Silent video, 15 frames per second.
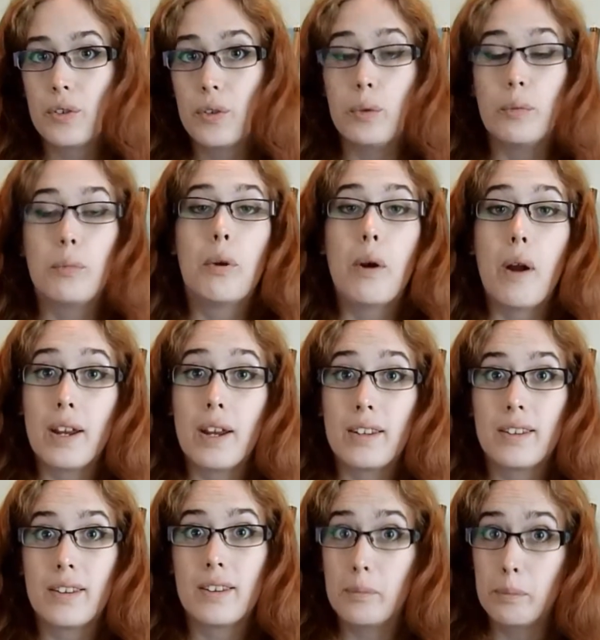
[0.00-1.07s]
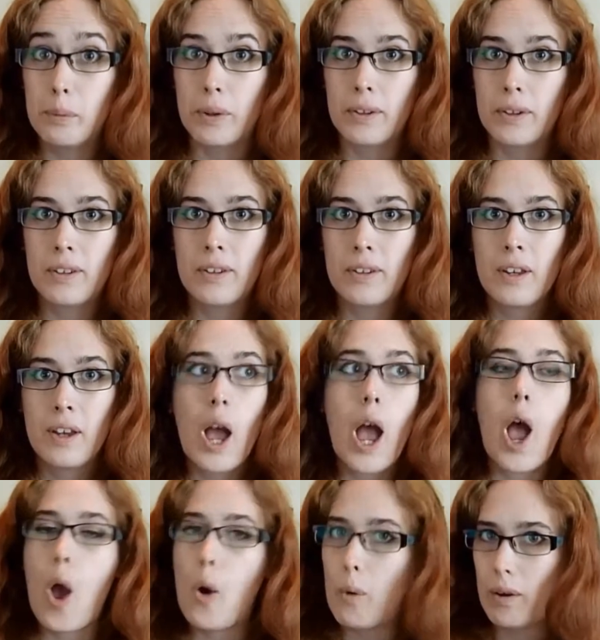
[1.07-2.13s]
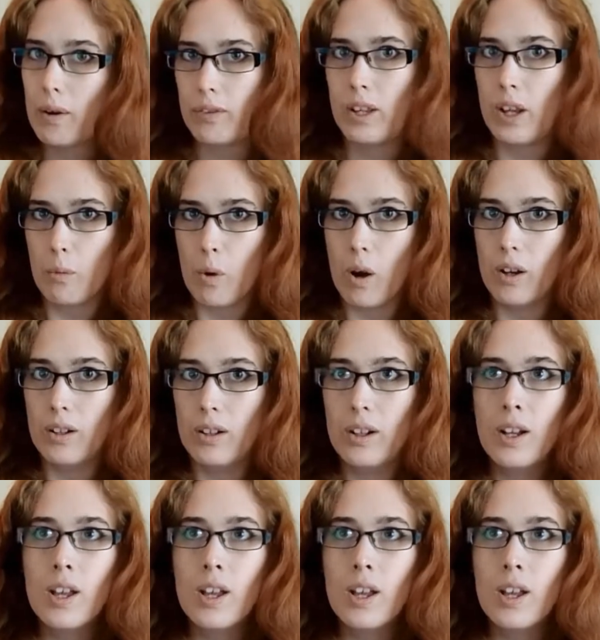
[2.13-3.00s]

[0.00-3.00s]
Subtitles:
to price the books however they want.